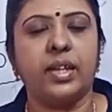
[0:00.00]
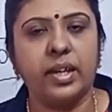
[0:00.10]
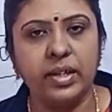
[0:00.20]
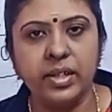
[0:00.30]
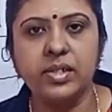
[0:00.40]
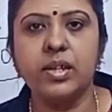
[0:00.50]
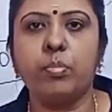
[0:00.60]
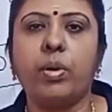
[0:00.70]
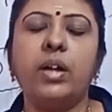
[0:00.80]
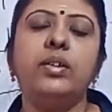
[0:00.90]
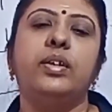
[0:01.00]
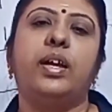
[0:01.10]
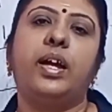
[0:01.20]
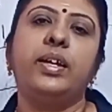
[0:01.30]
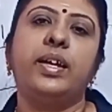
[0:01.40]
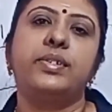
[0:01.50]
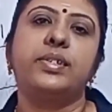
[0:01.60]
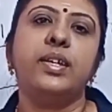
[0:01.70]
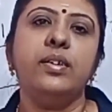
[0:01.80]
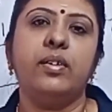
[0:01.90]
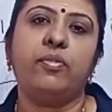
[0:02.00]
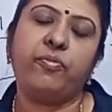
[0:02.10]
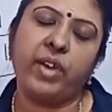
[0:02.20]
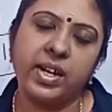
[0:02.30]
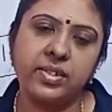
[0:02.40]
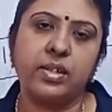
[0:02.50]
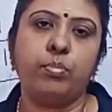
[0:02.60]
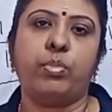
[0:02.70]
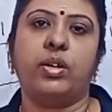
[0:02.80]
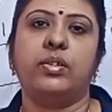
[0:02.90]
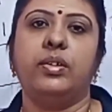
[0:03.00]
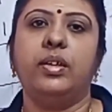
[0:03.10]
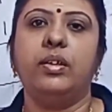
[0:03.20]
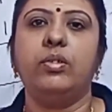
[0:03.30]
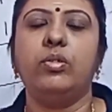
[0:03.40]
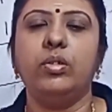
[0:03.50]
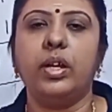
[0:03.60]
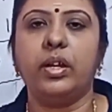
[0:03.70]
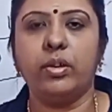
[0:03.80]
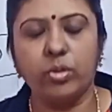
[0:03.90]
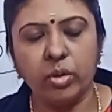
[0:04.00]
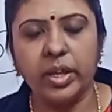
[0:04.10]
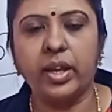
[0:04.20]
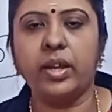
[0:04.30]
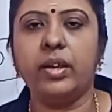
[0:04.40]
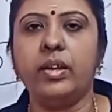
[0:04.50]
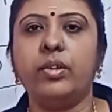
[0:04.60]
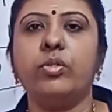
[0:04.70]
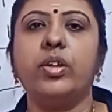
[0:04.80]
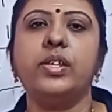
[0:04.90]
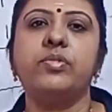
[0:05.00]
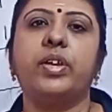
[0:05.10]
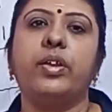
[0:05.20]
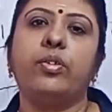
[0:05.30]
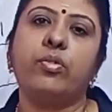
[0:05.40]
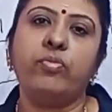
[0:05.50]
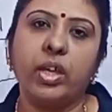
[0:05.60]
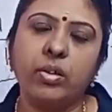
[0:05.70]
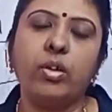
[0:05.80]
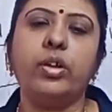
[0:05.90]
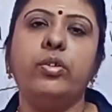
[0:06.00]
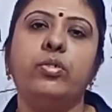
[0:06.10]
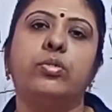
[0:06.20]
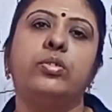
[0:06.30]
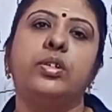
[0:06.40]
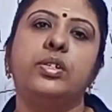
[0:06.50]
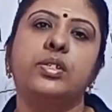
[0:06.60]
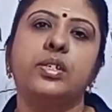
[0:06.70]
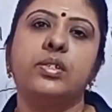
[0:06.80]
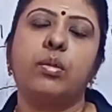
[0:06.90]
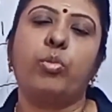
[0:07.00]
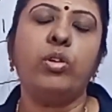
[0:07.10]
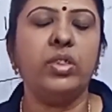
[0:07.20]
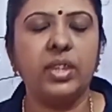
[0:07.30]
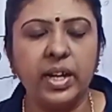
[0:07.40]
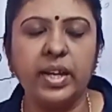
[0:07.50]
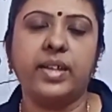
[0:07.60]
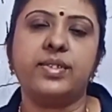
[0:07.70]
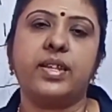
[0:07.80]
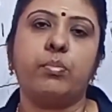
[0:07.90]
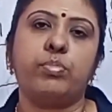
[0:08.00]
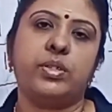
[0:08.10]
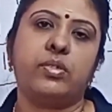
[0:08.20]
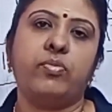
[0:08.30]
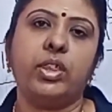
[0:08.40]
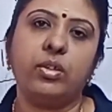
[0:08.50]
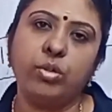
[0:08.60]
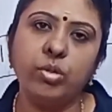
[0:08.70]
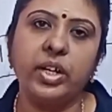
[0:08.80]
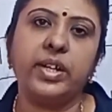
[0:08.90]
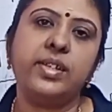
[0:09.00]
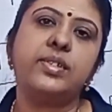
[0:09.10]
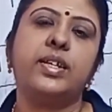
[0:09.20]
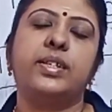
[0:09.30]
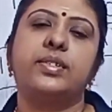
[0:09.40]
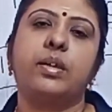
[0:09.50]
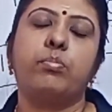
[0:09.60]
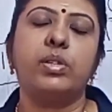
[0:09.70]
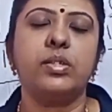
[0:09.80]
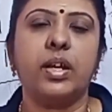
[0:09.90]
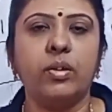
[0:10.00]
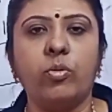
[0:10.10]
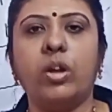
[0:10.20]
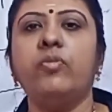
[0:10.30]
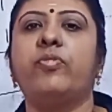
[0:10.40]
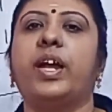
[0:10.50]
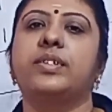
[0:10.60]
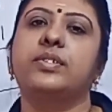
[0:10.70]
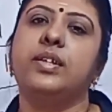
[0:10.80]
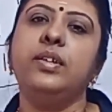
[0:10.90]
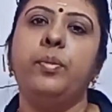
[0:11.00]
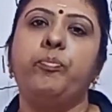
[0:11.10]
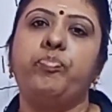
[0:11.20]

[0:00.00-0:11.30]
an integer part and as a fraction part. In today's video, we are going to discuss about 3 examples with 2 integer examples and 1 fractional